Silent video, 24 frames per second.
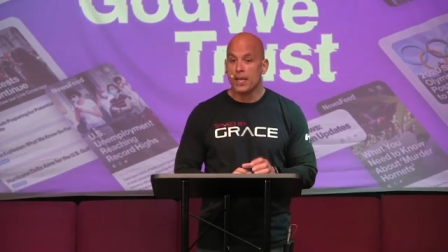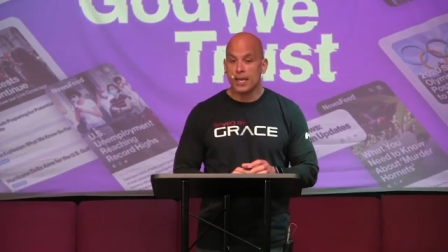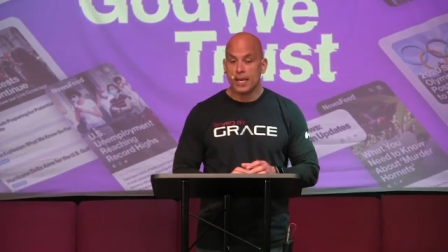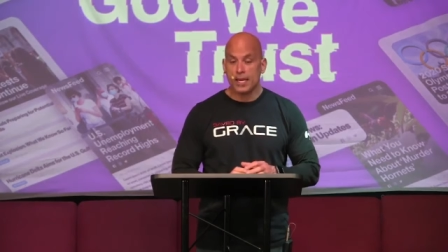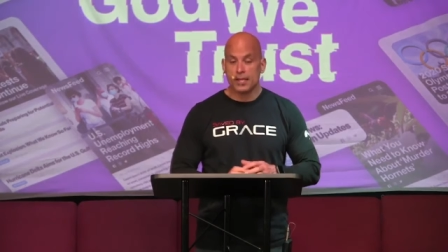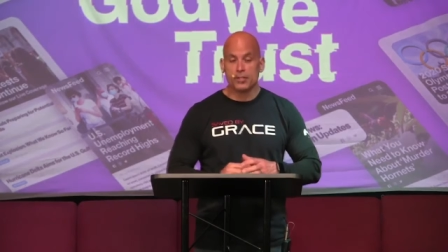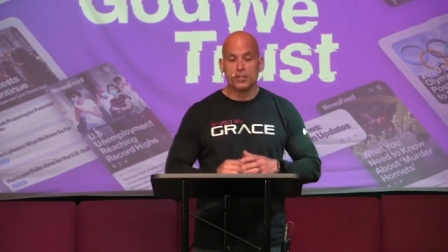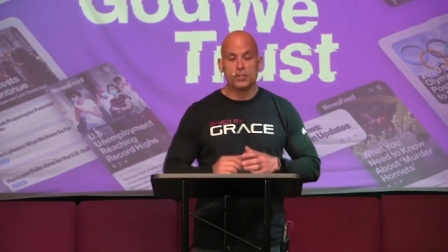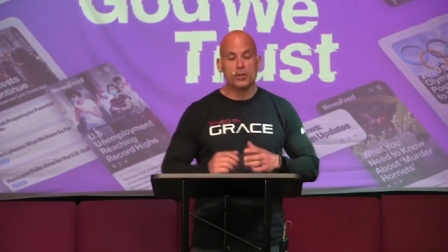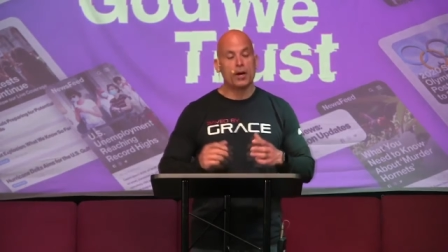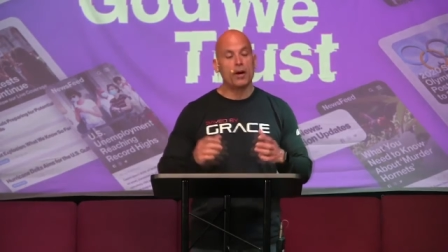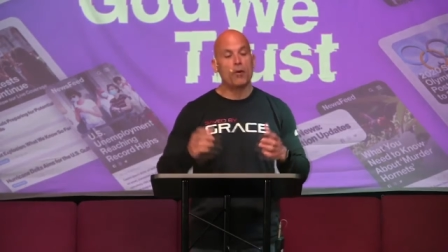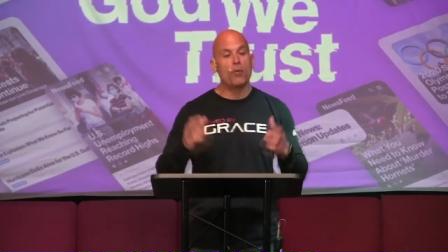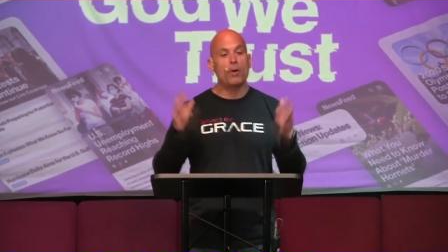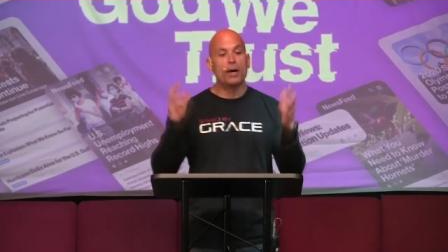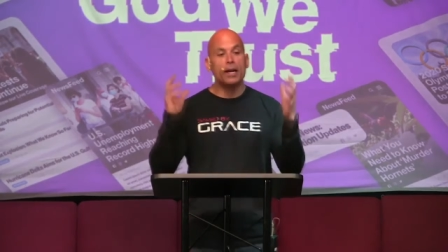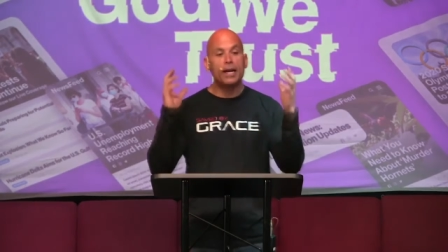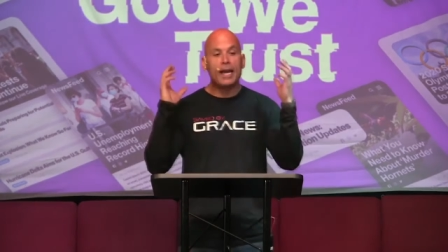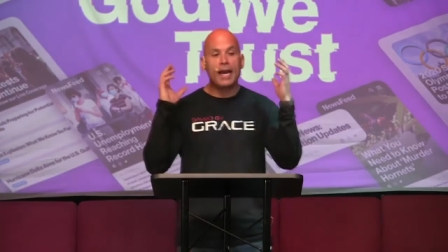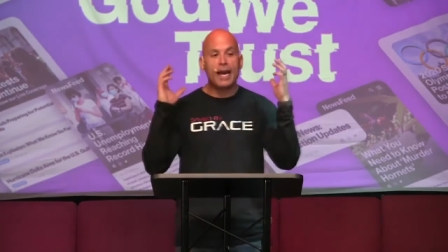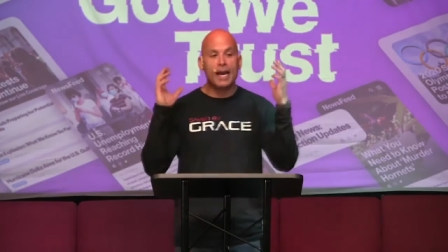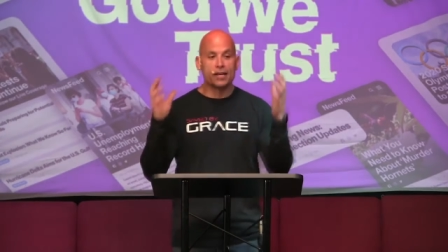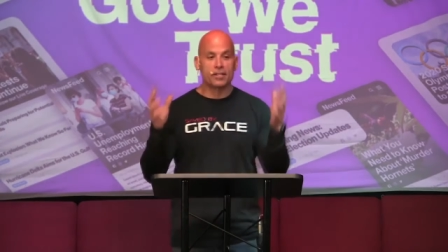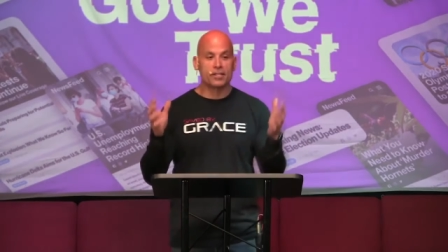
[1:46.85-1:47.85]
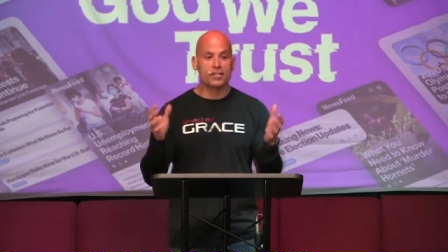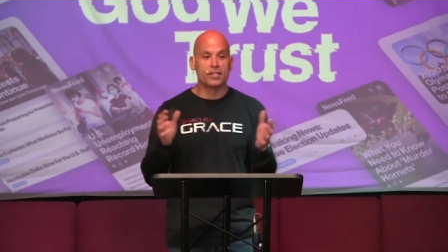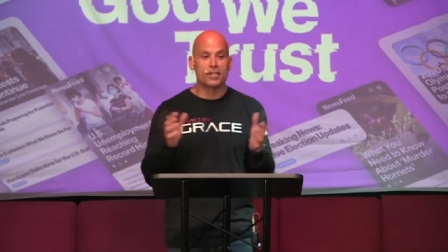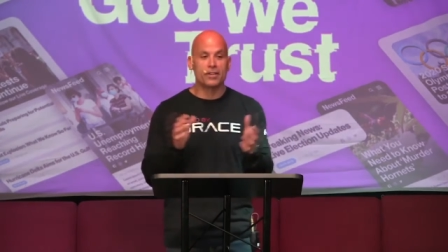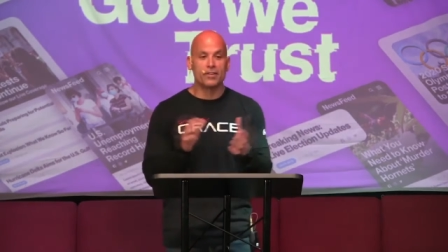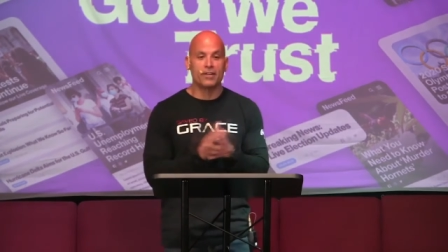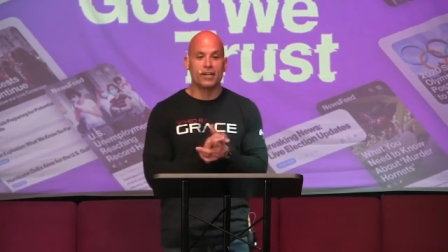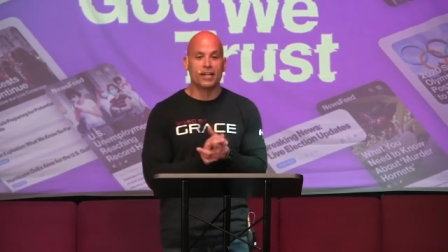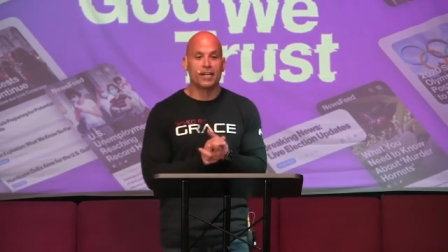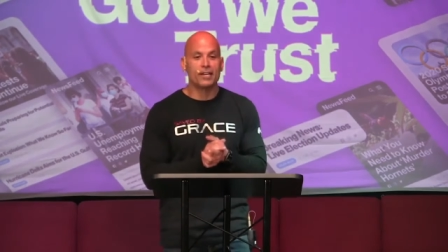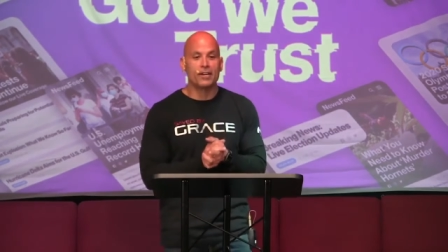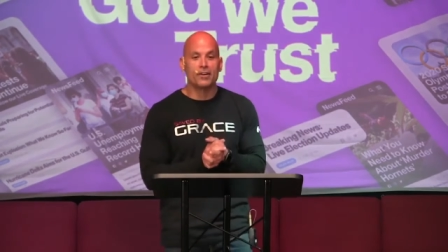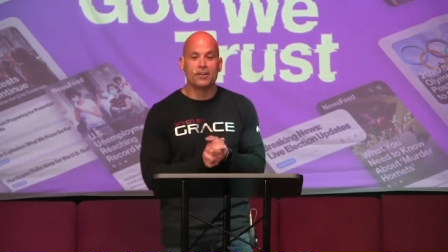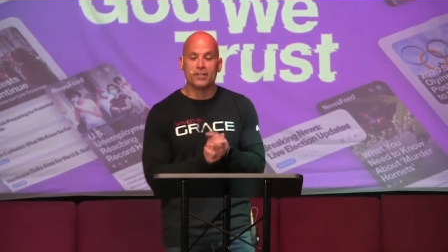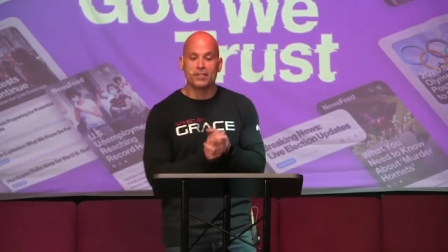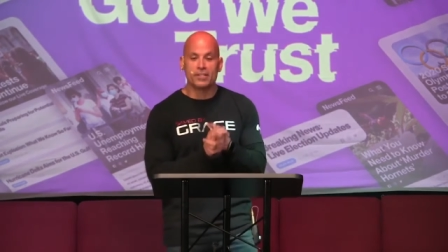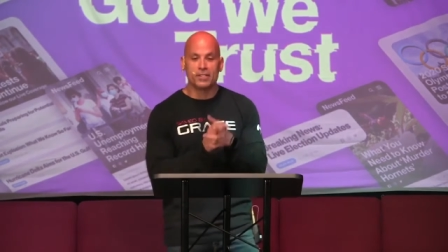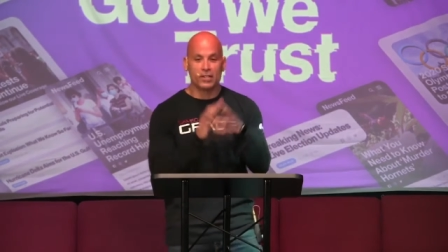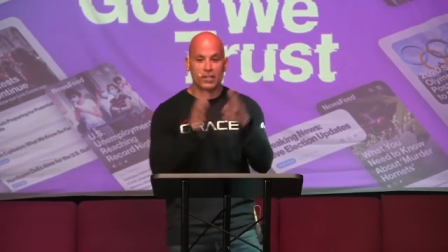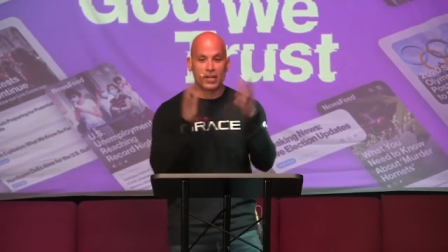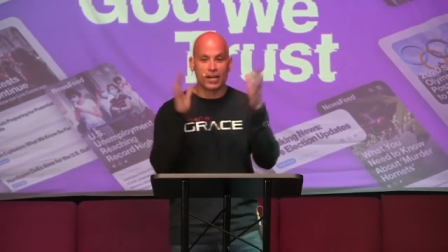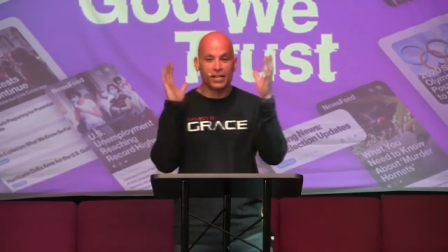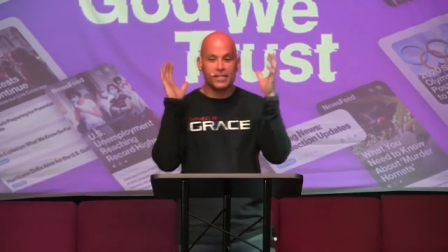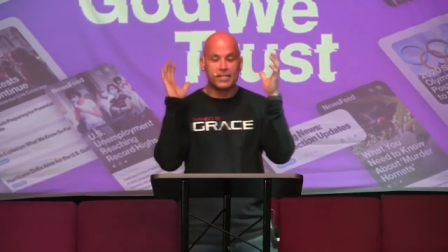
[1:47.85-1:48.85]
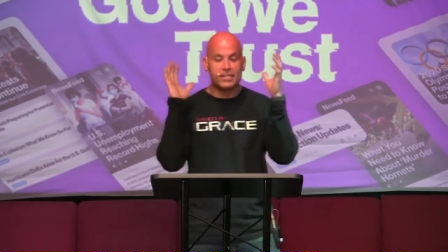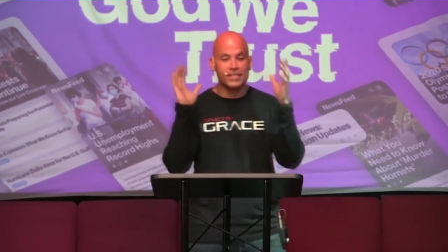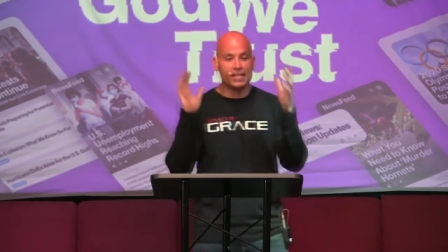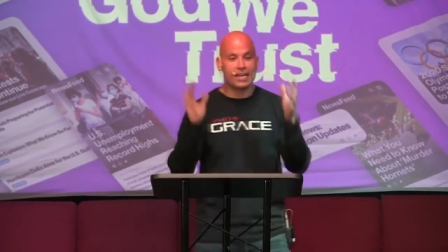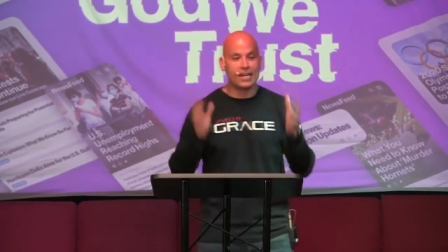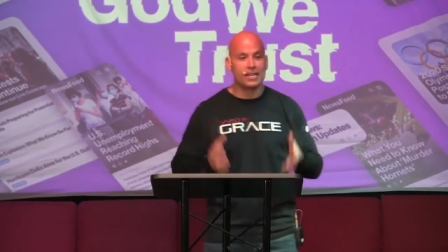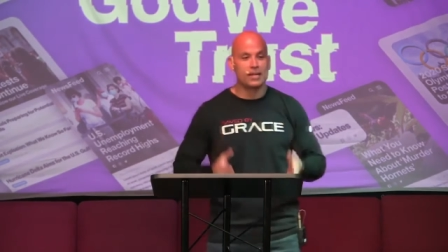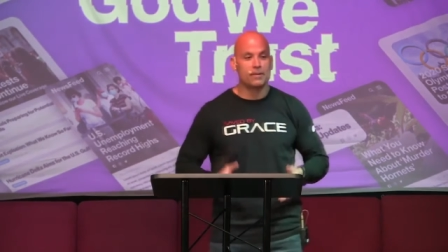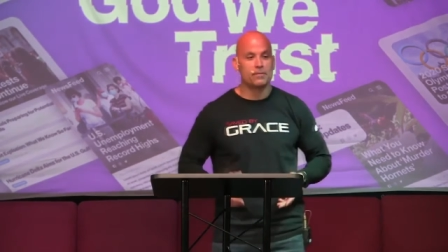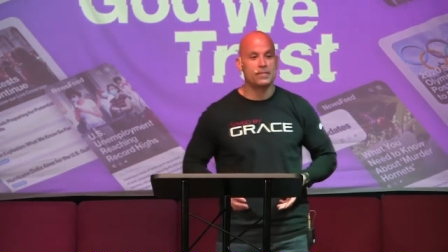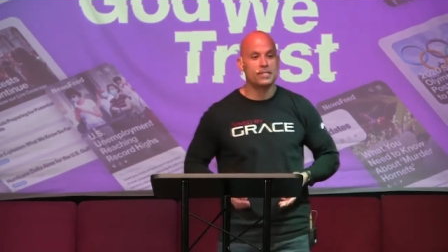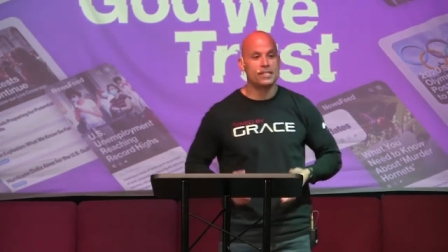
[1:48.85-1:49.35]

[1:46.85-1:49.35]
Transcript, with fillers: And so I want to ask you, and I know it's a lot of stand up,